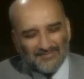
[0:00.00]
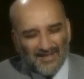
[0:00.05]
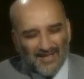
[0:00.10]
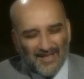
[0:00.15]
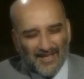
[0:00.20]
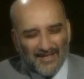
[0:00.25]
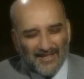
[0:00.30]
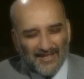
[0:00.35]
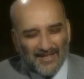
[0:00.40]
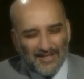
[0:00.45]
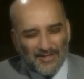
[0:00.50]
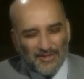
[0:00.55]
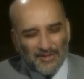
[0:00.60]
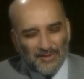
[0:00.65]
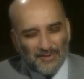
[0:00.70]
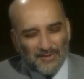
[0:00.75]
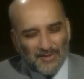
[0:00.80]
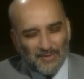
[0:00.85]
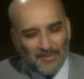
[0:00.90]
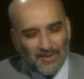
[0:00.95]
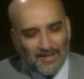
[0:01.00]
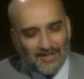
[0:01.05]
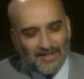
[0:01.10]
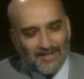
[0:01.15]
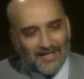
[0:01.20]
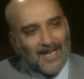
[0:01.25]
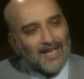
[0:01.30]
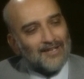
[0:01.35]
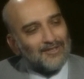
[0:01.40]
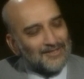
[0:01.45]
I hate to use the word
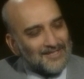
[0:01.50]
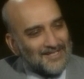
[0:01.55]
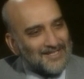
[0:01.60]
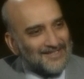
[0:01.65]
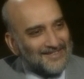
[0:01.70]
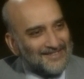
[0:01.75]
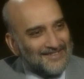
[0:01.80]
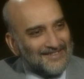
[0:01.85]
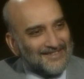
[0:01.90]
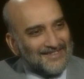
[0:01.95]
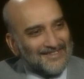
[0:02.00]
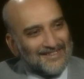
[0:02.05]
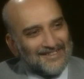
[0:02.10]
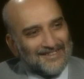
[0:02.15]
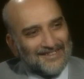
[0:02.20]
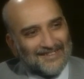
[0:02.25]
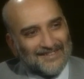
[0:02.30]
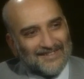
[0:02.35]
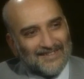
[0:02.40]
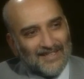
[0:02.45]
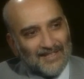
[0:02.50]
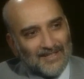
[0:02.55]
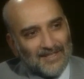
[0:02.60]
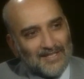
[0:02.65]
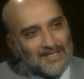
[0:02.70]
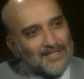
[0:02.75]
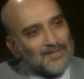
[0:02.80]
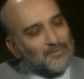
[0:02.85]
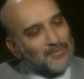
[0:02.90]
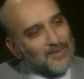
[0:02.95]
carrot, that
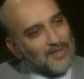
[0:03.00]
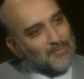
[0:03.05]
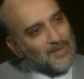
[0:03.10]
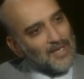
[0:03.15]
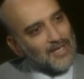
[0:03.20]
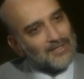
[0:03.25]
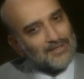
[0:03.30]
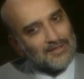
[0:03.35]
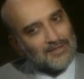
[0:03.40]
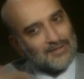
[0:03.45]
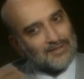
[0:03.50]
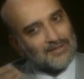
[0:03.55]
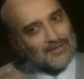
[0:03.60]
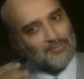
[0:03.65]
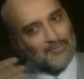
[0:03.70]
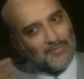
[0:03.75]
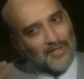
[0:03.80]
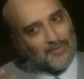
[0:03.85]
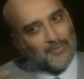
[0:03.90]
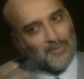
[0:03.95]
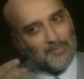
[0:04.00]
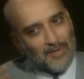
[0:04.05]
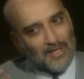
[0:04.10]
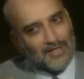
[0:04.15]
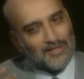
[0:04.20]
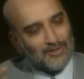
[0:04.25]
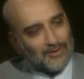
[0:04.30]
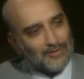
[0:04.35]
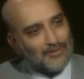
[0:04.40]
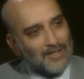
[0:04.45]
we might
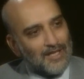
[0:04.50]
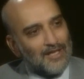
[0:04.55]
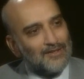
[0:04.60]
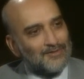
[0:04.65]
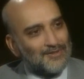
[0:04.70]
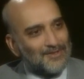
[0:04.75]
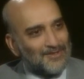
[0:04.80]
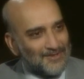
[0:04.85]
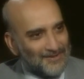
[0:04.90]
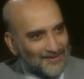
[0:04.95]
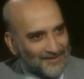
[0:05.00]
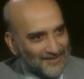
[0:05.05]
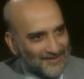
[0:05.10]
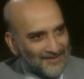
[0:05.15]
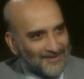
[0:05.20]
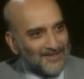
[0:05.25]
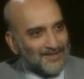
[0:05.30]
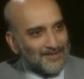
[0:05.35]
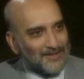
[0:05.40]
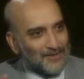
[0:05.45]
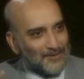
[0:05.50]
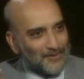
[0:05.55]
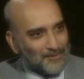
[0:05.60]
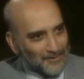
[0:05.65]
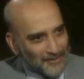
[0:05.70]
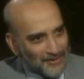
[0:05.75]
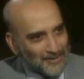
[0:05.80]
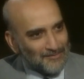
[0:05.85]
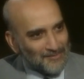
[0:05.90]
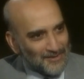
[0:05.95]
hold out to
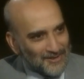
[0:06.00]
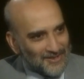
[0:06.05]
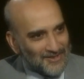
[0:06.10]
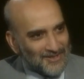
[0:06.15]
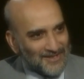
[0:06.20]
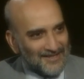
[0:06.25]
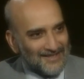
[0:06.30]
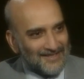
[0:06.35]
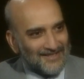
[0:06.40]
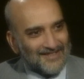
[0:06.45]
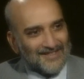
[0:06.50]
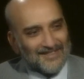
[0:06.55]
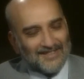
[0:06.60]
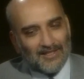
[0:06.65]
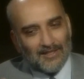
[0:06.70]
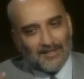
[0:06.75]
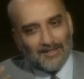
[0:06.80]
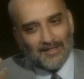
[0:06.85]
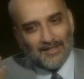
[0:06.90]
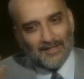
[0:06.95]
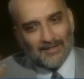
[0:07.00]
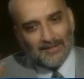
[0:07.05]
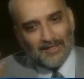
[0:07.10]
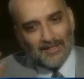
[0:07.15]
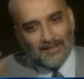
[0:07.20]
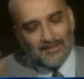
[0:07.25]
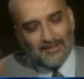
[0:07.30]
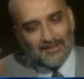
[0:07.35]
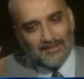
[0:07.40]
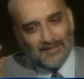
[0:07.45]
the community
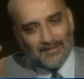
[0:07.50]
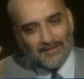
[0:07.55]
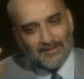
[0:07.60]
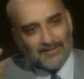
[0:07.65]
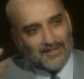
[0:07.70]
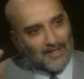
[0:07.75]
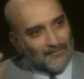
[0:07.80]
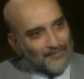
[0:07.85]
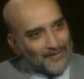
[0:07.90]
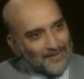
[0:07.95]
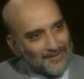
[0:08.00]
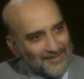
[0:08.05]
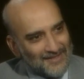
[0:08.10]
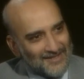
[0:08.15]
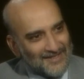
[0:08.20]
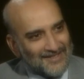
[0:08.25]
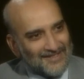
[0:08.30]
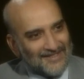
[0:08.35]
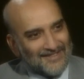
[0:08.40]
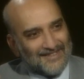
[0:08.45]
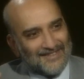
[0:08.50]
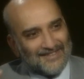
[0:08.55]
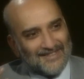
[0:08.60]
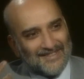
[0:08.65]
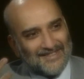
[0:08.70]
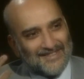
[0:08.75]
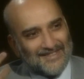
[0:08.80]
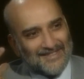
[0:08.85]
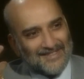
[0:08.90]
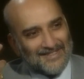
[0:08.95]
that suffers,
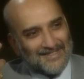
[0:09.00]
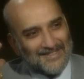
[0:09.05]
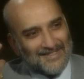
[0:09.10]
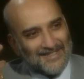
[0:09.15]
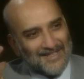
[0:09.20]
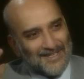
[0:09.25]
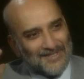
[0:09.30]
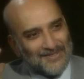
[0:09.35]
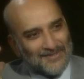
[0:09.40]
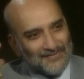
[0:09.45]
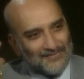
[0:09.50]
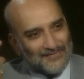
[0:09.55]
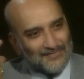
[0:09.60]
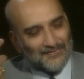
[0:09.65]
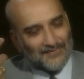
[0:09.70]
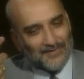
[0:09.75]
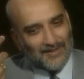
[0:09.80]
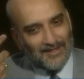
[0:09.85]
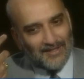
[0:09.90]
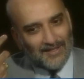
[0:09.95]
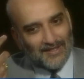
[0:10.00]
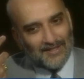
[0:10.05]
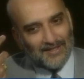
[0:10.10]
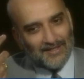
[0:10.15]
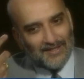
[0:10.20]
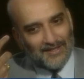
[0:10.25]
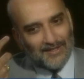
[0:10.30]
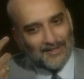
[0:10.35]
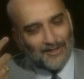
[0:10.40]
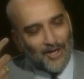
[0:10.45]
that is in a state of
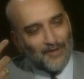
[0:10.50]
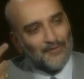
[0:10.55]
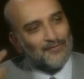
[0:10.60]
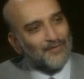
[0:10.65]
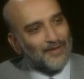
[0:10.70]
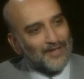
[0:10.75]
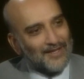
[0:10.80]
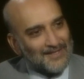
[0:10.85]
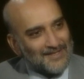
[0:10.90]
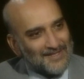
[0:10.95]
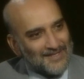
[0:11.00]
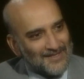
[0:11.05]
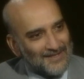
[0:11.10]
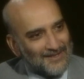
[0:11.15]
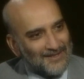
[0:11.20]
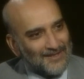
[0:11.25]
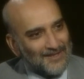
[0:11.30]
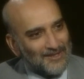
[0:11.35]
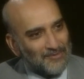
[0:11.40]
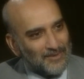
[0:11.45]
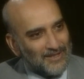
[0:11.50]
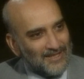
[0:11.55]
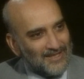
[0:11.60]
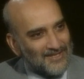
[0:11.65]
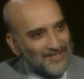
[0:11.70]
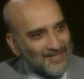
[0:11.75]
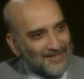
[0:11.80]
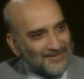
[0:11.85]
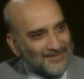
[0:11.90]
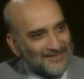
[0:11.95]
conflict with
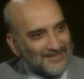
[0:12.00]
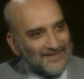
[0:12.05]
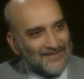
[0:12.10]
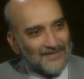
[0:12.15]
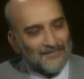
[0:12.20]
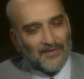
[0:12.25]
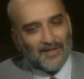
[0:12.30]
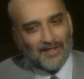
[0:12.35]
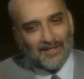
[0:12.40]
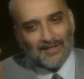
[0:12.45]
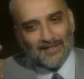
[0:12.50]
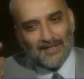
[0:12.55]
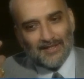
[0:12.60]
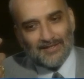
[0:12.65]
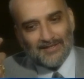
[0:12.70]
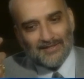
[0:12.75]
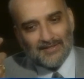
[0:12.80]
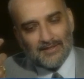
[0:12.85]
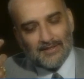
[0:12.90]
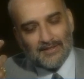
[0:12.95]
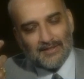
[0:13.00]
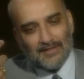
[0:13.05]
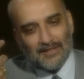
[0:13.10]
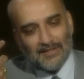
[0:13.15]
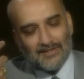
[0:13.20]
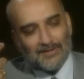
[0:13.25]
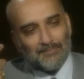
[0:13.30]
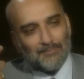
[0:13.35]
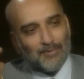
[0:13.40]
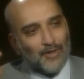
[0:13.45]
each other, that is
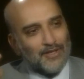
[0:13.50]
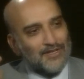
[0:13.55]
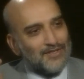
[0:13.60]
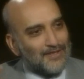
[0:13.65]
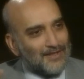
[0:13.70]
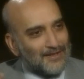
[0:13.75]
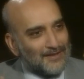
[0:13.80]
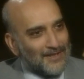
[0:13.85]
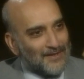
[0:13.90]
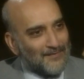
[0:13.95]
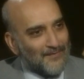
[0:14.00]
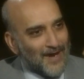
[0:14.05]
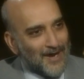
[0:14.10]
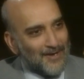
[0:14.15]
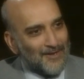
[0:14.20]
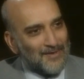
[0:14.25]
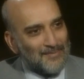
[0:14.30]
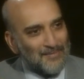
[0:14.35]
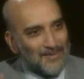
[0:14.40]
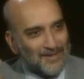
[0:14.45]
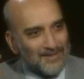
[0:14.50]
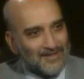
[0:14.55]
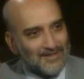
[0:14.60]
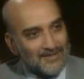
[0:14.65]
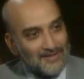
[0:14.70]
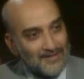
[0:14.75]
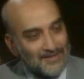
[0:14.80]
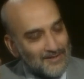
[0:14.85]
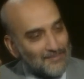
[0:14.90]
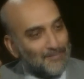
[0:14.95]
exploiting the environment, that
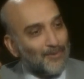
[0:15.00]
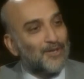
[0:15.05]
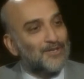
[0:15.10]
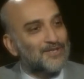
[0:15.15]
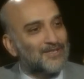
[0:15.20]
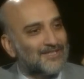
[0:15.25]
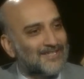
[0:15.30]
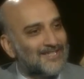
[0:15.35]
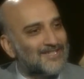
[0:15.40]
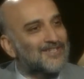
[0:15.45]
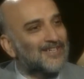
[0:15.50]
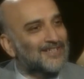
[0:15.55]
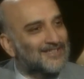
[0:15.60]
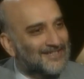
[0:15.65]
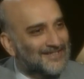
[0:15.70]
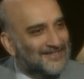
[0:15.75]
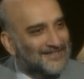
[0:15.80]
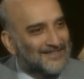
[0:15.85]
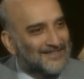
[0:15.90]
is exploiting each other?